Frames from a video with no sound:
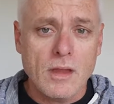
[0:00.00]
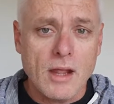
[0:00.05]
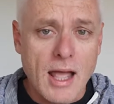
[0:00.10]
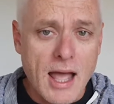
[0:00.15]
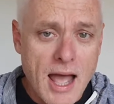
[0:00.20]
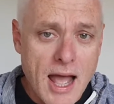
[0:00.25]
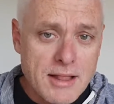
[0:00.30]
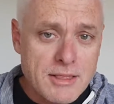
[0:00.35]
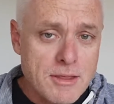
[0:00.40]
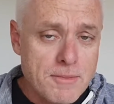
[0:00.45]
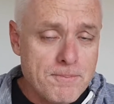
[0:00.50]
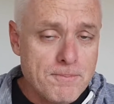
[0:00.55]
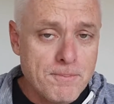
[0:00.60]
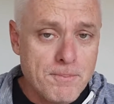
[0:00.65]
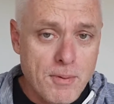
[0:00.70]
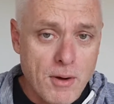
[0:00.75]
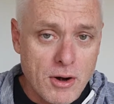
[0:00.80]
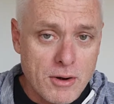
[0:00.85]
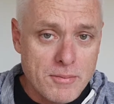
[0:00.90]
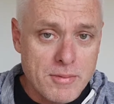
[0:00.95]
At the
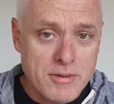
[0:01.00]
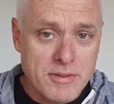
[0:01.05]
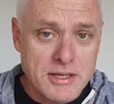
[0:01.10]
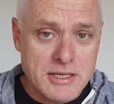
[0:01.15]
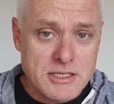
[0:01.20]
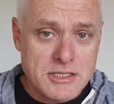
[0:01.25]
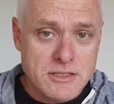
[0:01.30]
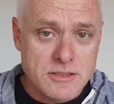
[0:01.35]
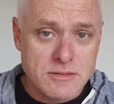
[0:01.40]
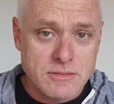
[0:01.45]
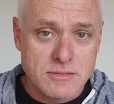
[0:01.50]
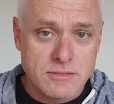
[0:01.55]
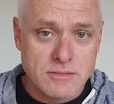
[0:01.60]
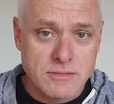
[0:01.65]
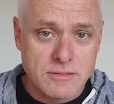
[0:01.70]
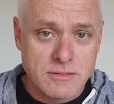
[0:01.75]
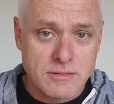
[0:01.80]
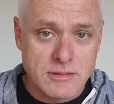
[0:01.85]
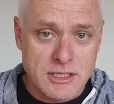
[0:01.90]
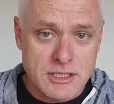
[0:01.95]
bottom of this
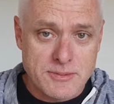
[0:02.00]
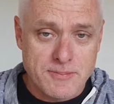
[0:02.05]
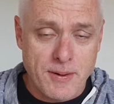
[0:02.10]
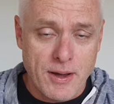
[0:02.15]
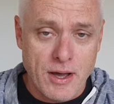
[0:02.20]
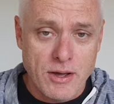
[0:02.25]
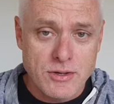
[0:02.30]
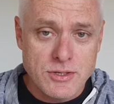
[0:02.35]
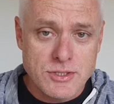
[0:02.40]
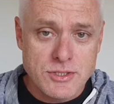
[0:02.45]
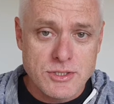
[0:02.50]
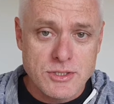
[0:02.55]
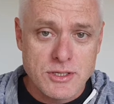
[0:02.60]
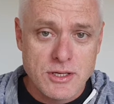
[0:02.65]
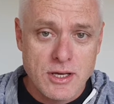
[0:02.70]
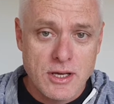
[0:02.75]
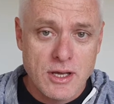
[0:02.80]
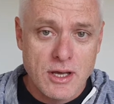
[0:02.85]
post,